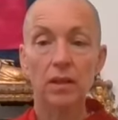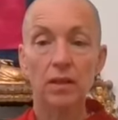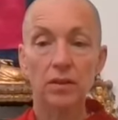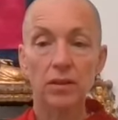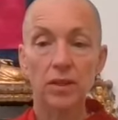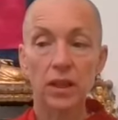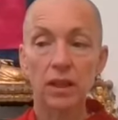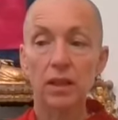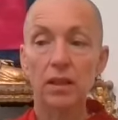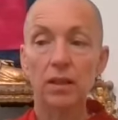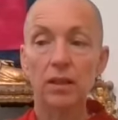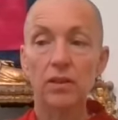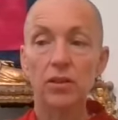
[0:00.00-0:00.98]
Settle
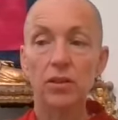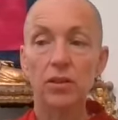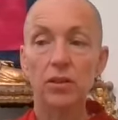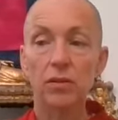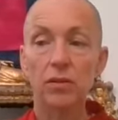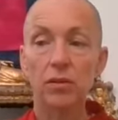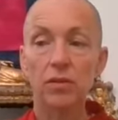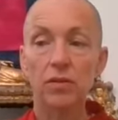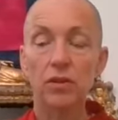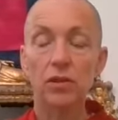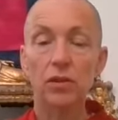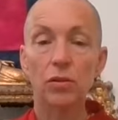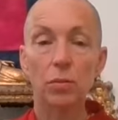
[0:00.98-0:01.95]
into your
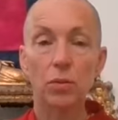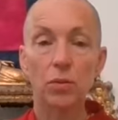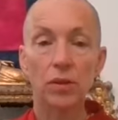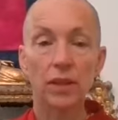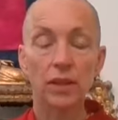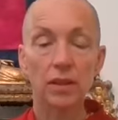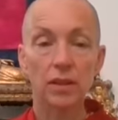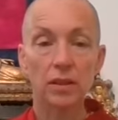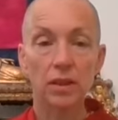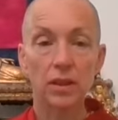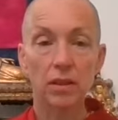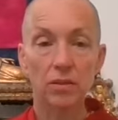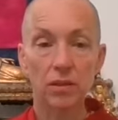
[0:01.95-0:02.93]
physical body
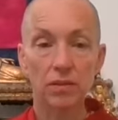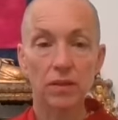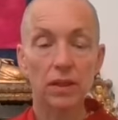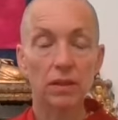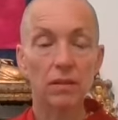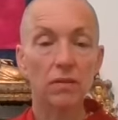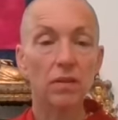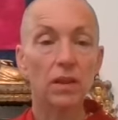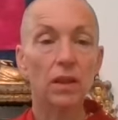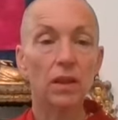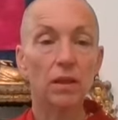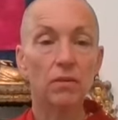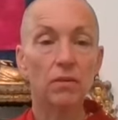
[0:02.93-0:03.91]
and cultivate the
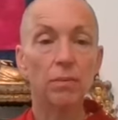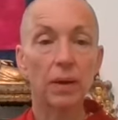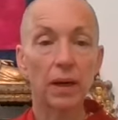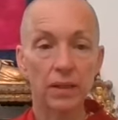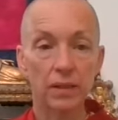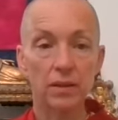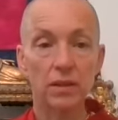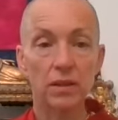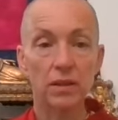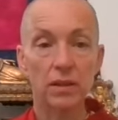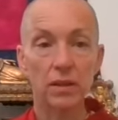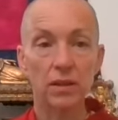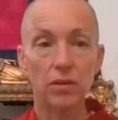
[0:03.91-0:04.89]
feeling of balance
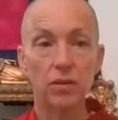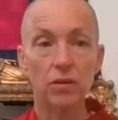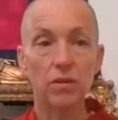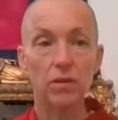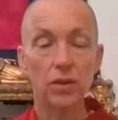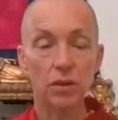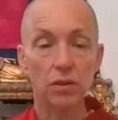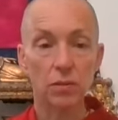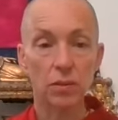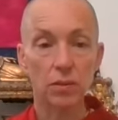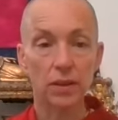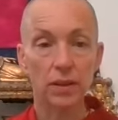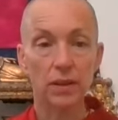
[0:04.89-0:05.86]
in your physical
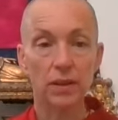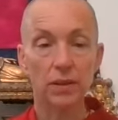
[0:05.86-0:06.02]
body.